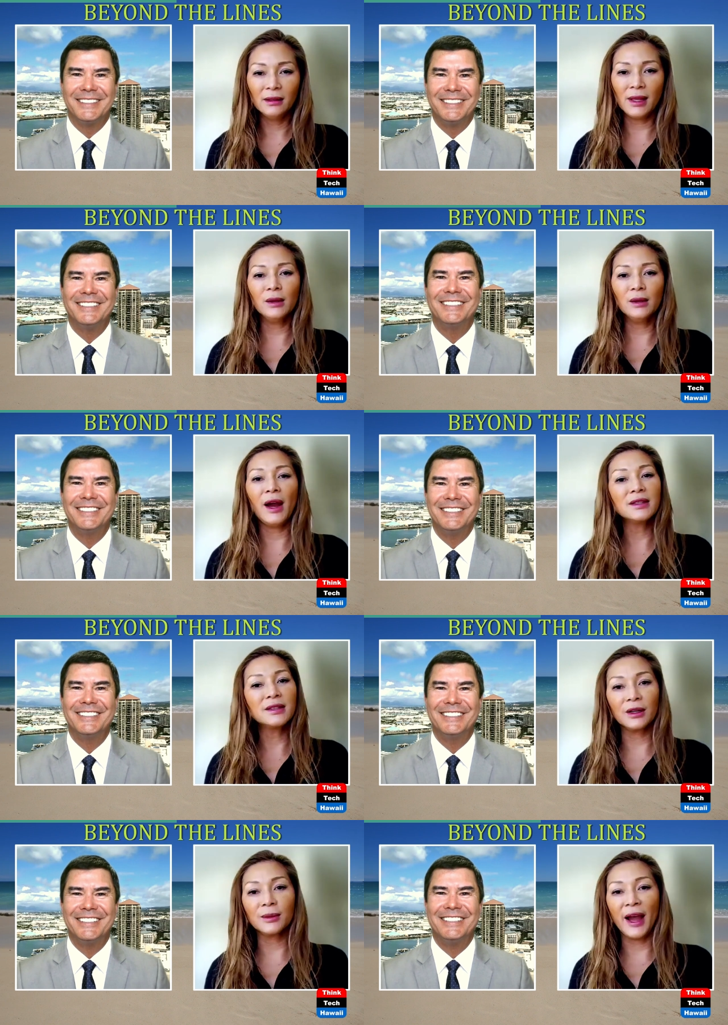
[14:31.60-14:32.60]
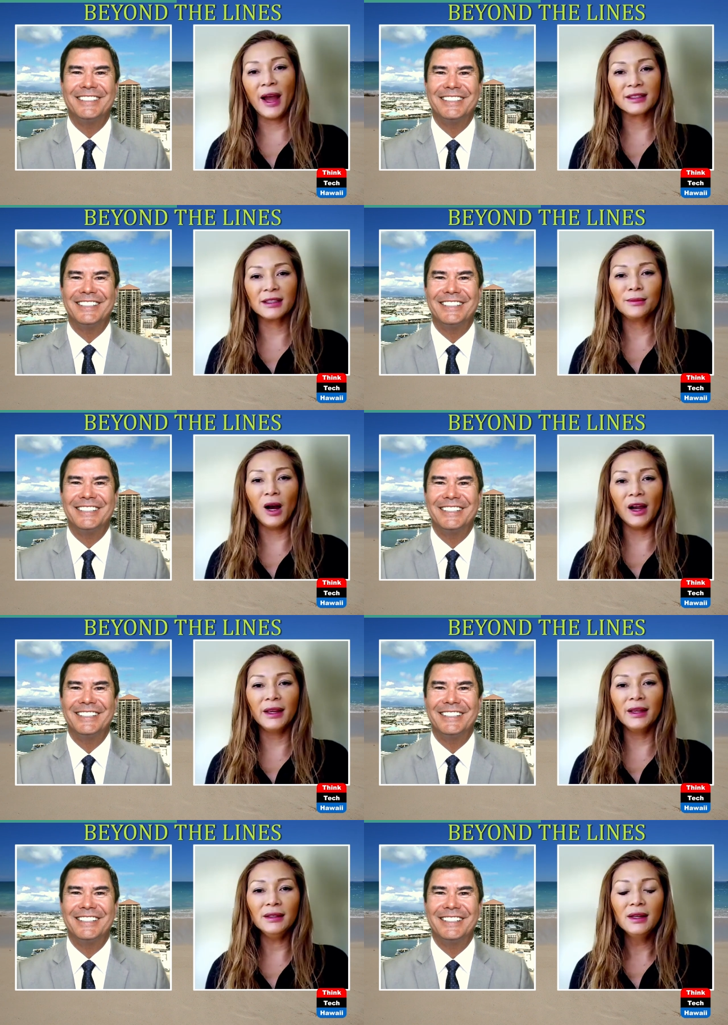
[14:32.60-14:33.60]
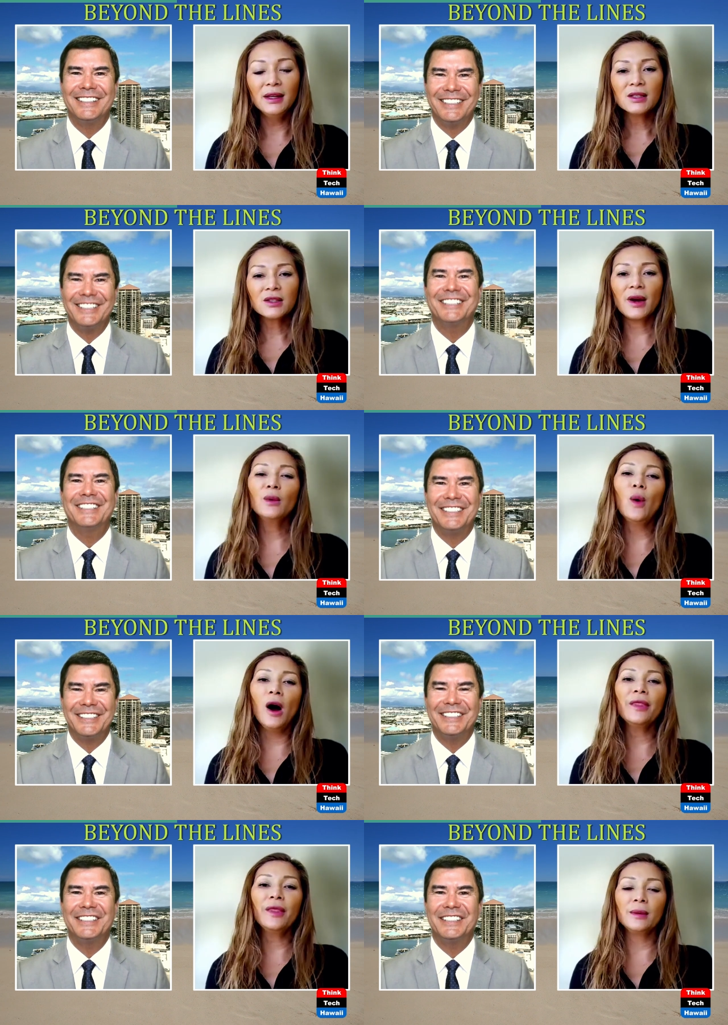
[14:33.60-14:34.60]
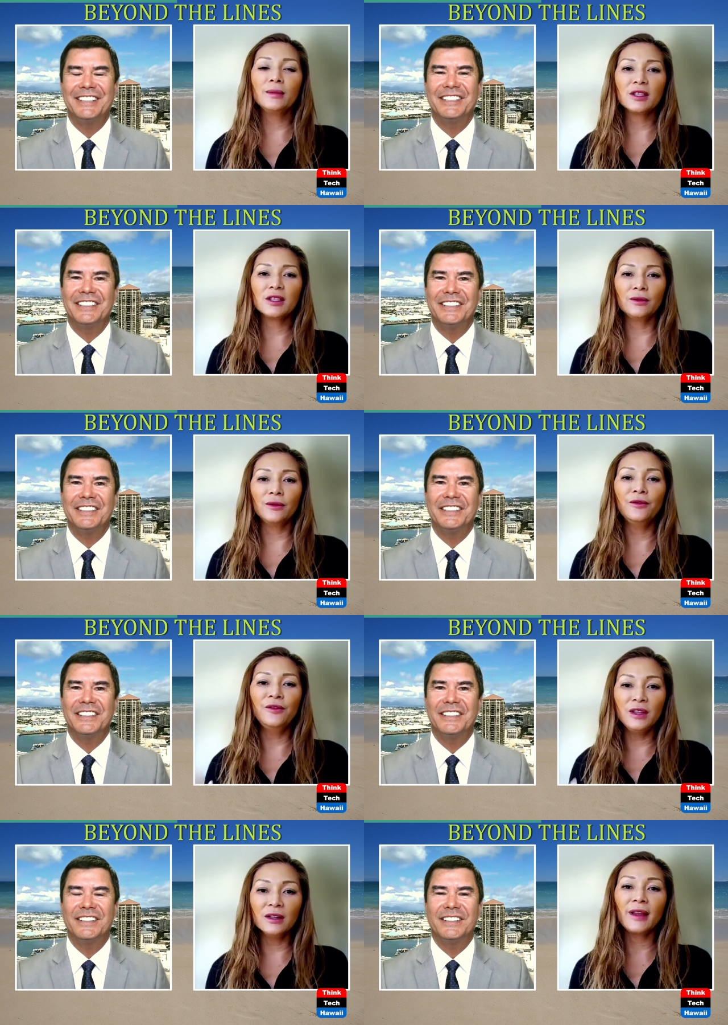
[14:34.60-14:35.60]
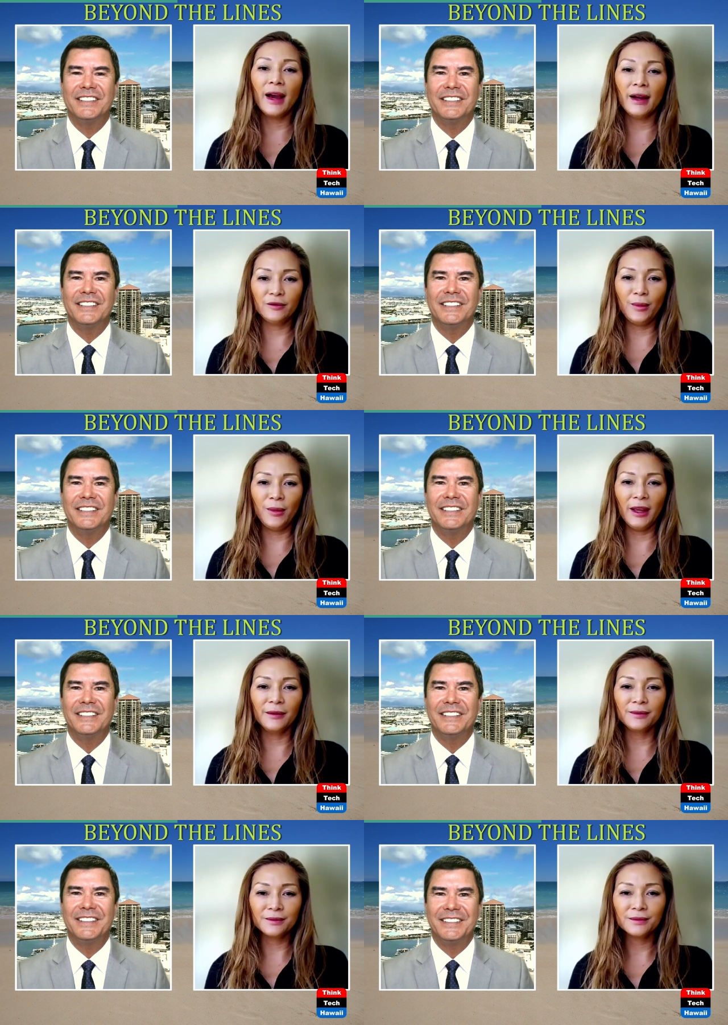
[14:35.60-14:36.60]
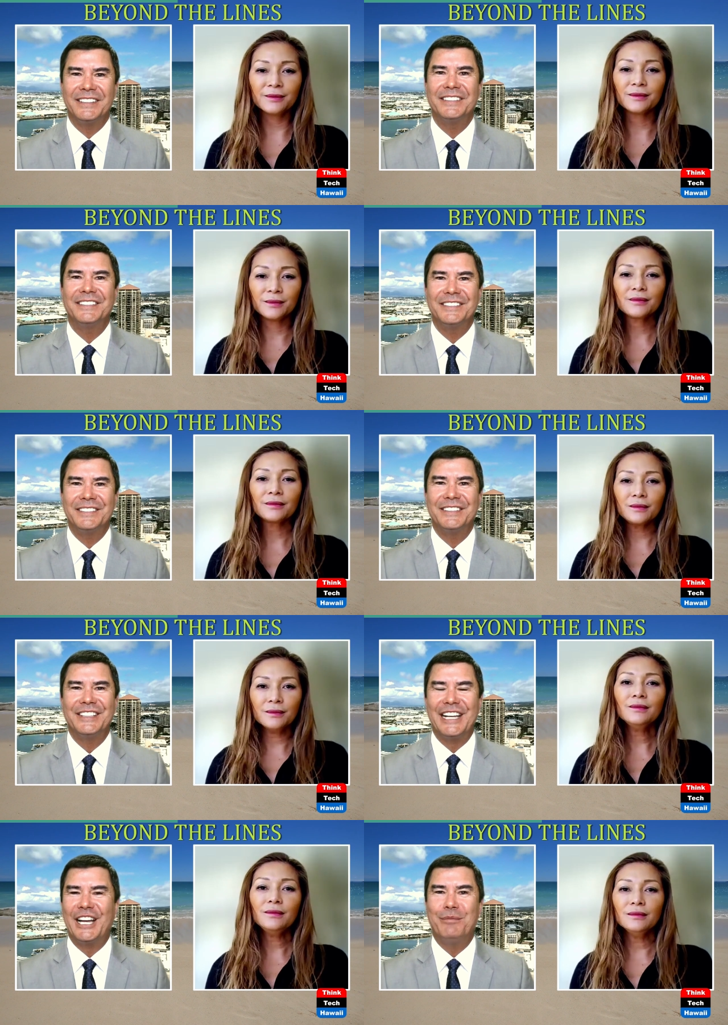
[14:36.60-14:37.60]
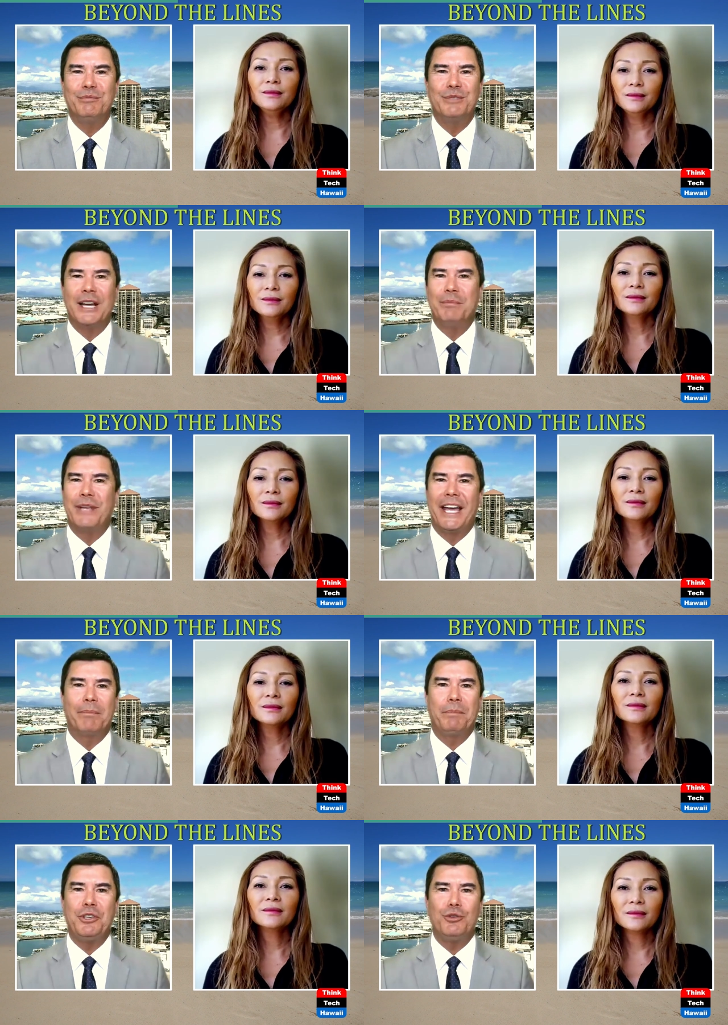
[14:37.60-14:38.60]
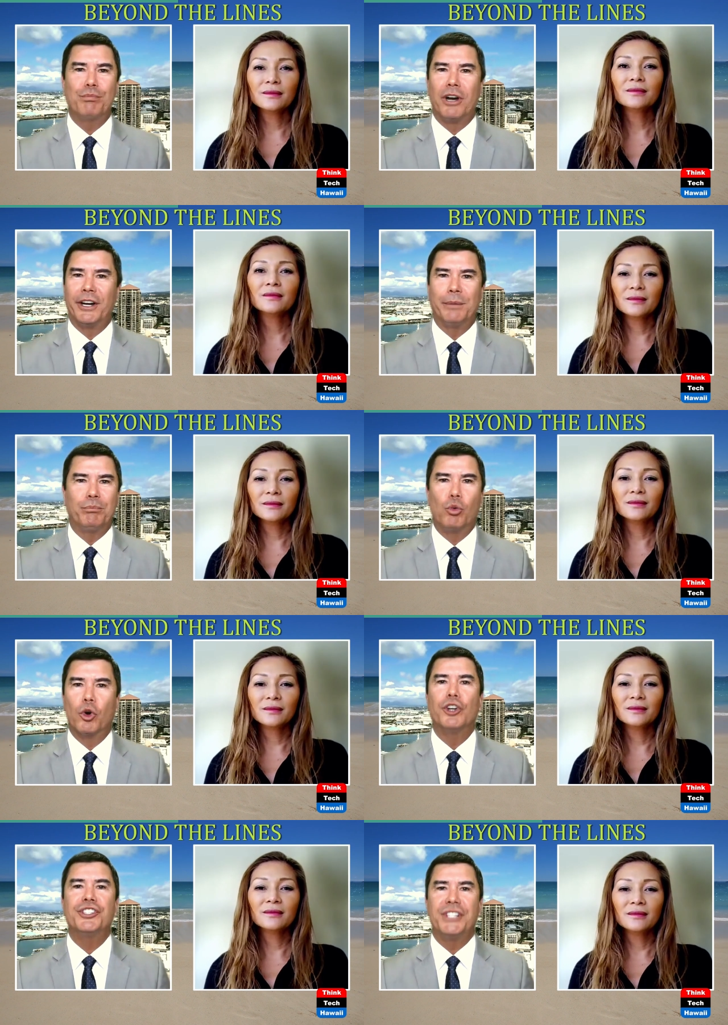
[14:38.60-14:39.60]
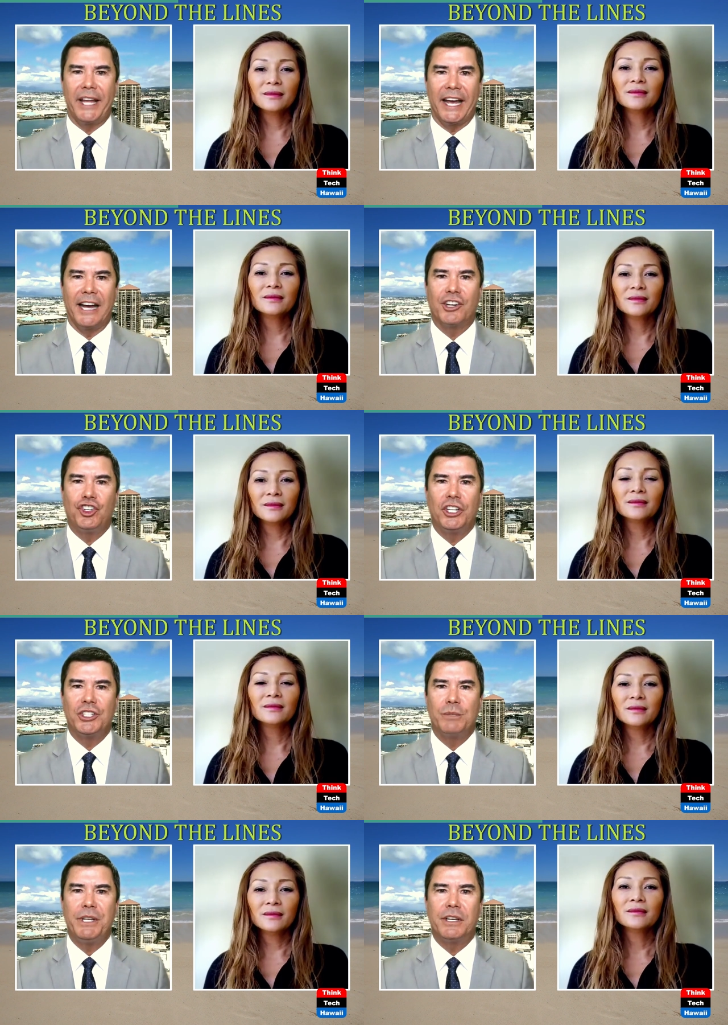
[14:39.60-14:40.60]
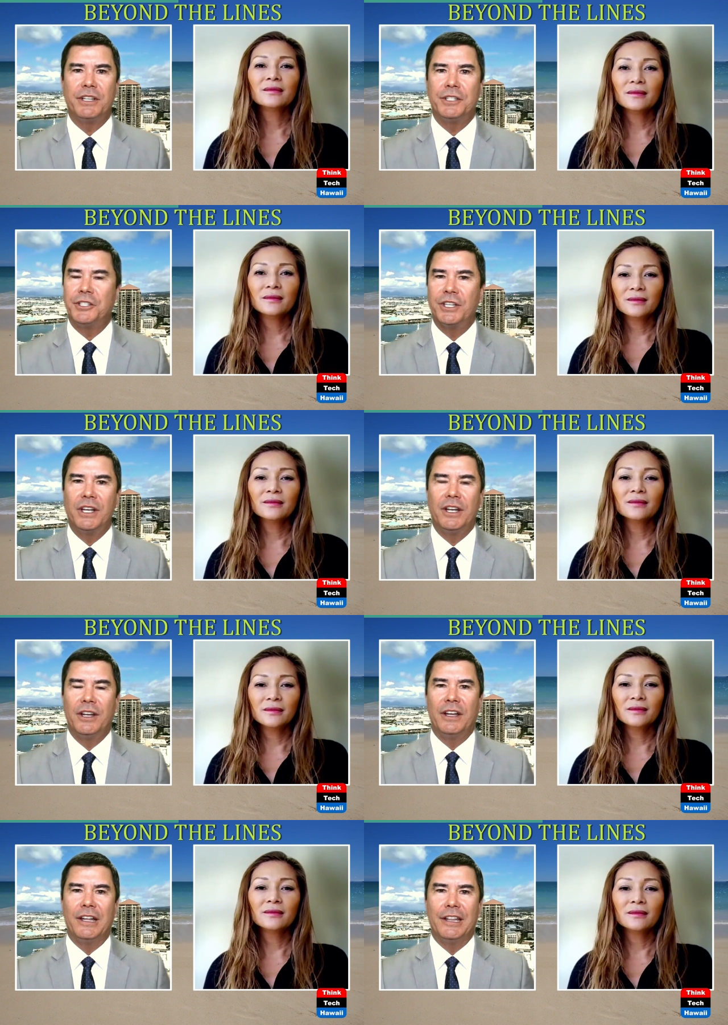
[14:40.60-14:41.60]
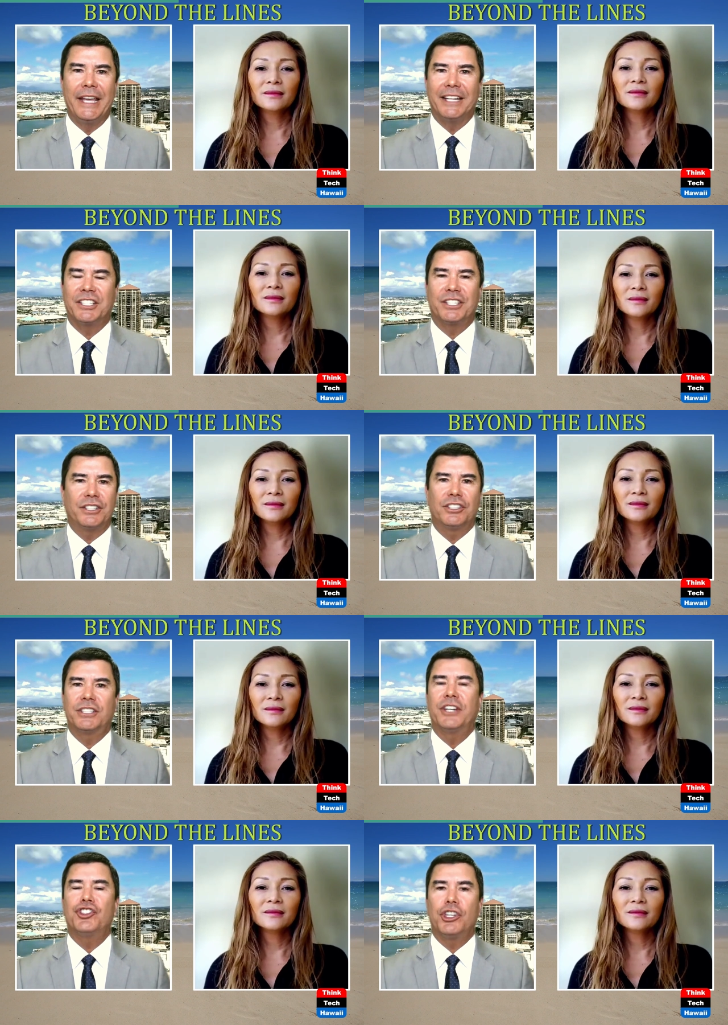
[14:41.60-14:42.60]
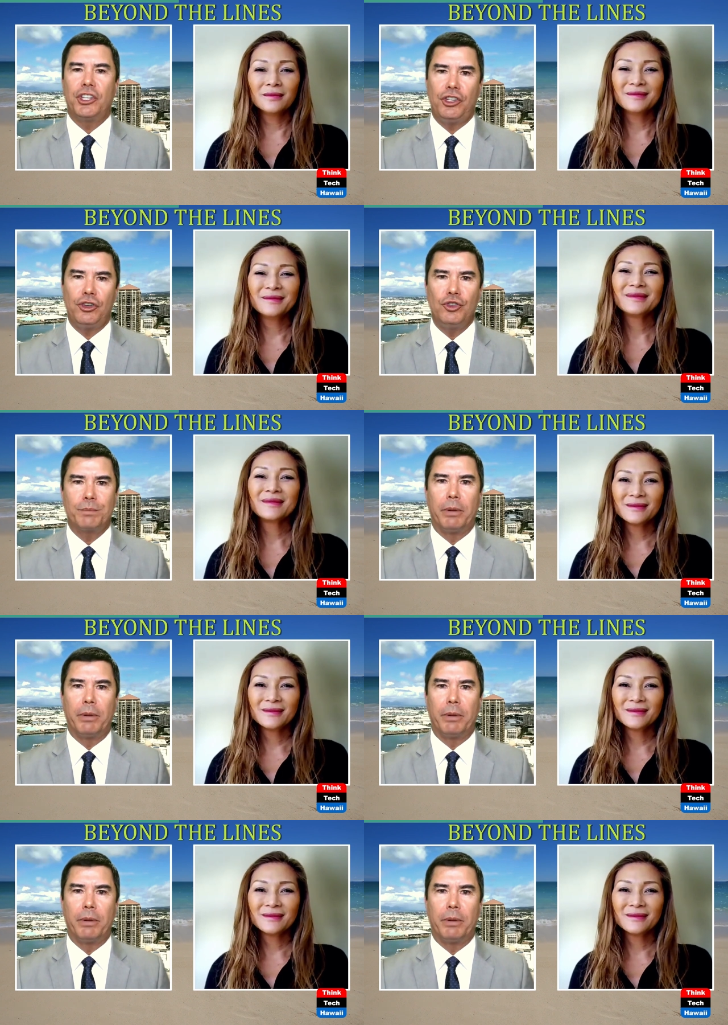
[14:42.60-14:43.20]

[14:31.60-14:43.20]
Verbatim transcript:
Speaker 1: Likewise, they're impacting mine. So I want them to feel that from me.
Speaker 2: I'm happy you brought up words and actions, because that's such a huge